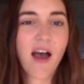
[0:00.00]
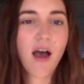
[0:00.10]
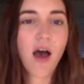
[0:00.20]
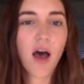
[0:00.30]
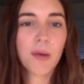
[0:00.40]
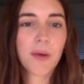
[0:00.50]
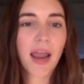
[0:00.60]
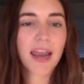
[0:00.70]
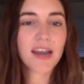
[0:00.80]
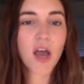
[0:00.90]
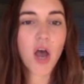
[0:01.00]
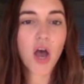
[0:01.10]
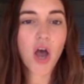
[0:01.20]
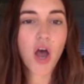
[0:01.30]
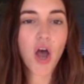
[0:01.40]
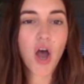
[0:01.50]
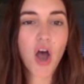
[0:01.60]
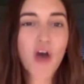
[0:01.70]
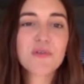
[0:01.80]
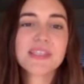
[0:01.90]
All right.
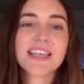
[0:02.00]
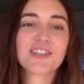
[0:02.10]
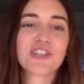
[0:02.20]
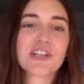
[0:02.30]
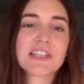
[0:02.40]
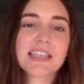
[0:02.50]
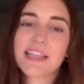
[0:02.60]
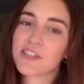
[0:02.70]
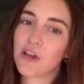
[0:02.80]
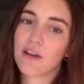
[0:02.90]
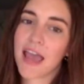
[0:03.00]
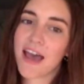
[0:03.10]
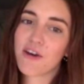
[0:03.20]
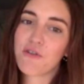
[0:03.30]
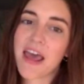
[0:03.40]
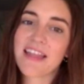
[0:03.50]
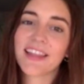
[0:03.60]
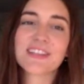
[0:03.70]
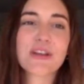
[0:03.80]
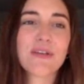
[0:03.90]
Oh, sisters, let's go down. Let's
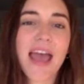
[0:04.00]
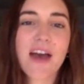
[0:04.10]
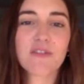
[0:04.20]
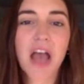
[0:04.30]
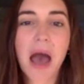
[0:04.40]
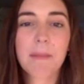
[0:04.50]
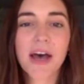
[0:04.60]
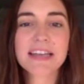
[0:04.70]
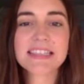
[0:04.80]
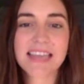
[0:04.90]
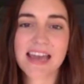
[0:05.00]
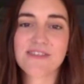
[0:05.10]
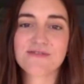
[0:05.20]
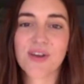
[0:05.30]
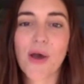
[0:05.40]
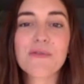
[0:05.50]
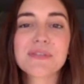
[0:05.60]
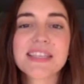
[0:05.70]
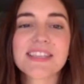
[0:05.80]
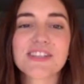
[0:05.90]
go down. Come on down. Oh,
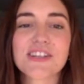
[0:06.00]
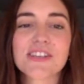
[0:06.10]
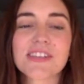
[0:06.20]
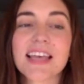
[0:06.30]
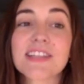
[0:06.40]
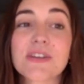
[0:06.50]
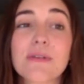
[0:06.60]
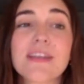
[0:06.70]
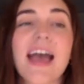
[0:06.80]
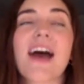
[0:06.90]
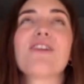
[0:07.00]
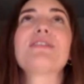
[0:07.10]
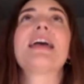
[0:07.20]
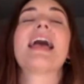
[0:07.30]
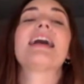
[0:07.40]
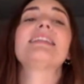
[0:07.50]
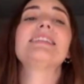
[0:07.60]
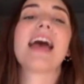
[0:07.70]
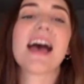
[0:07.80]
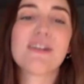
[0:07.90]
sisters, let's go down
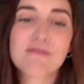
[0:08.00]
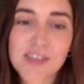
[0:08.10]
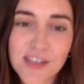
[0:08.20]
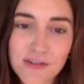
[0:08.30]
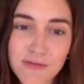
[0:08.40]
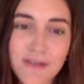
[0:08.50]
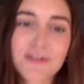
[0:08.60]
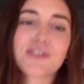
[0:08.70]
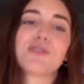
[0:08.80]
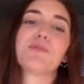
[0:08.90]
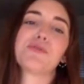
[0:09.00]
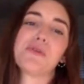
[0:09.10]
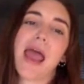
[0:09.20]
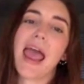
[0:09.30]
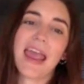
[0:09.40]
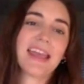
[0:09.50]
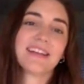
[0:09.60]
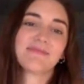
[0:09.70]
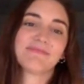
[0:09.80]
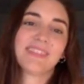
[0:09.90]
to the river to pray.
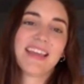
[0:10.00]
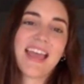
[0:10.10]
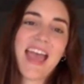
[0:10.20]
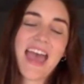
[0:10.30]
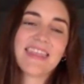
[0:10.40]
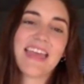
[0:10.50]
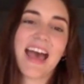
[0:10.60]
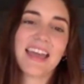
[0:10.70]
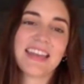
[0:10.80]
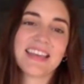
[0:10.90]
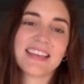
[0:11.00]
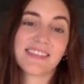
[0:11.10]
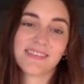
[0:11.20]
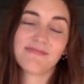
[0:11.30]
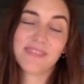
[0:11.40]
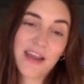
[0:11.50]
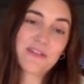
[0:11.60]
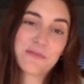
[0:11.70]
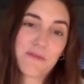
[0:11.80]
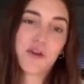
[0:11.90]
And that is Down to the
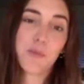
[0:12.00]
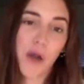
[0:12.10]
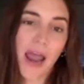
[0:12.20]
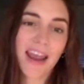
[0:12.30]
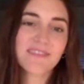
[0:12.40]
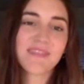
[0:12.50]
River to Pray.